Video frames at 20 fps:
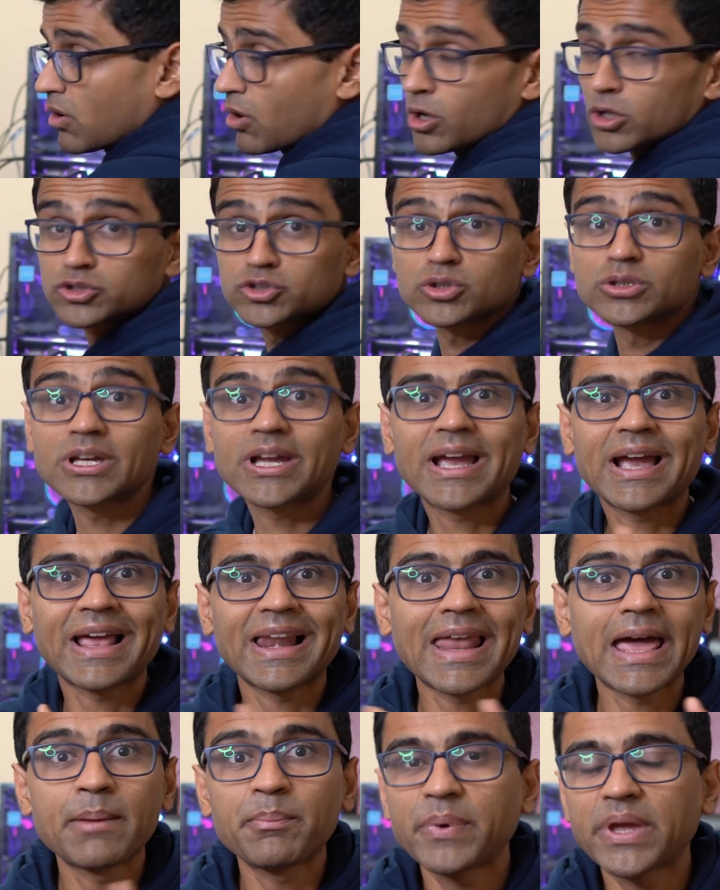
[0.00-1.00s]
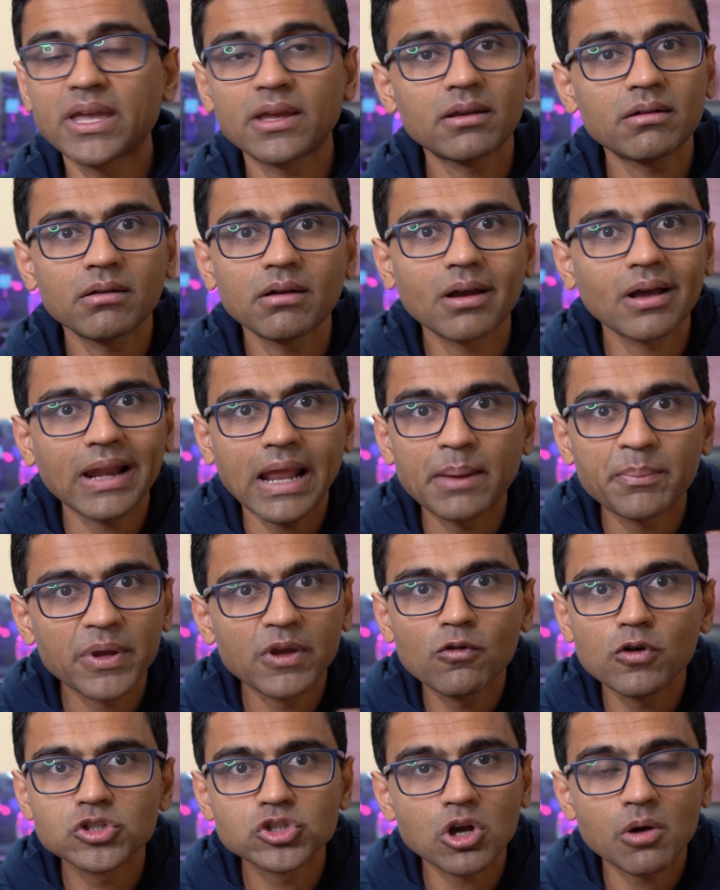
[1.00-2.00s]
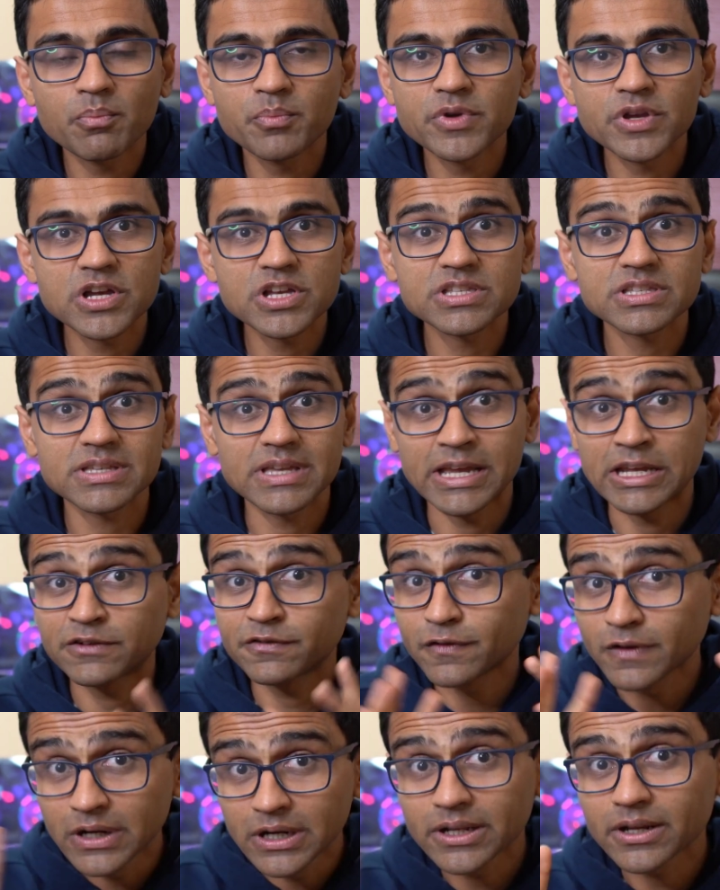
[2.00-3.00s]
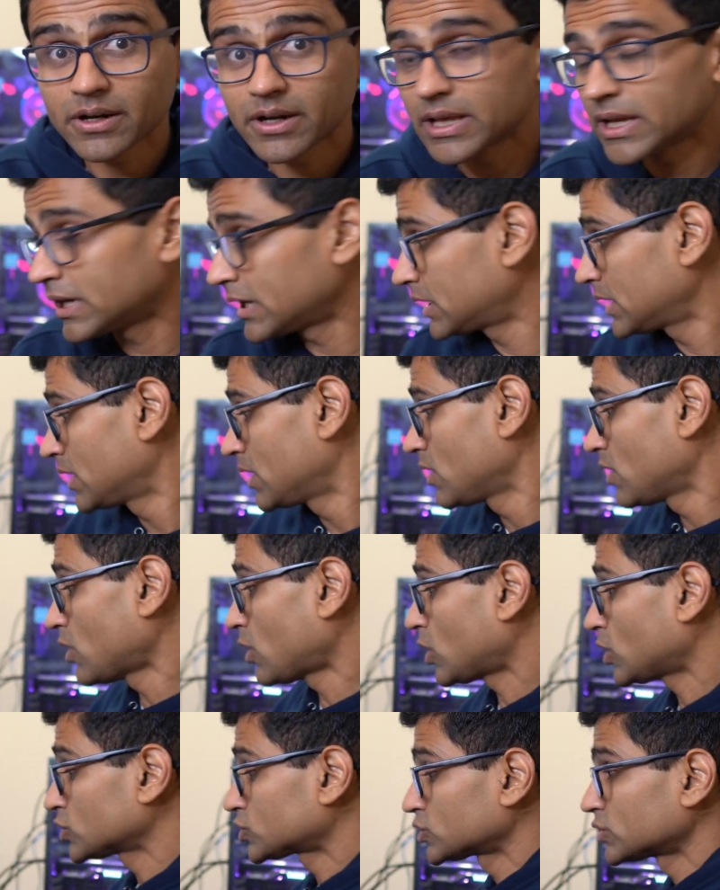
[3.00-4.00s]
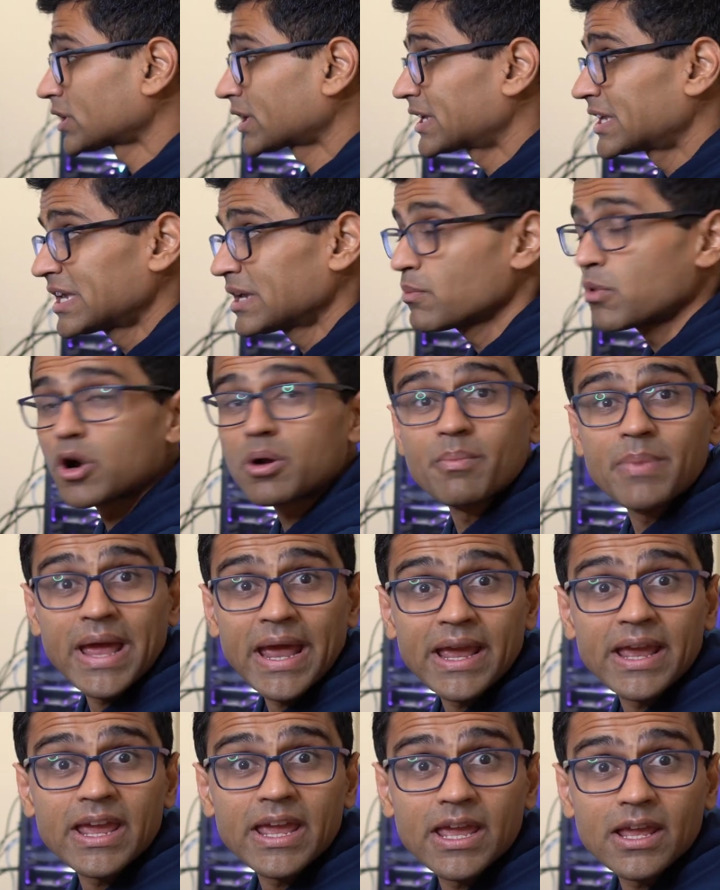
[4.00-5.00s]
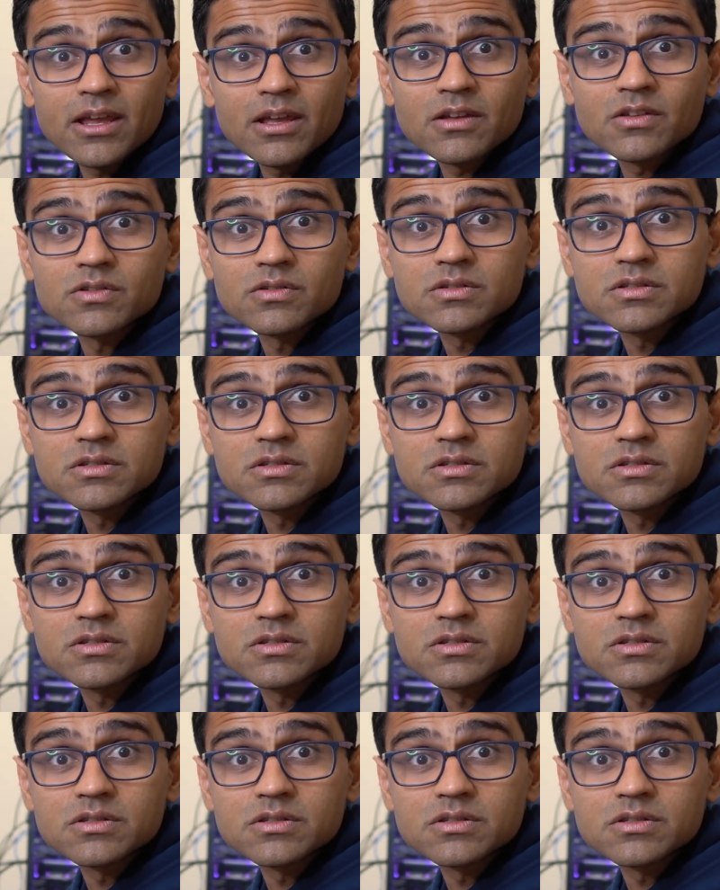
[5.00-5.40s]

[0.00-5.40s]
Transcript: Also the clapping, clapping was obvious, it filtered it also the keyboard banging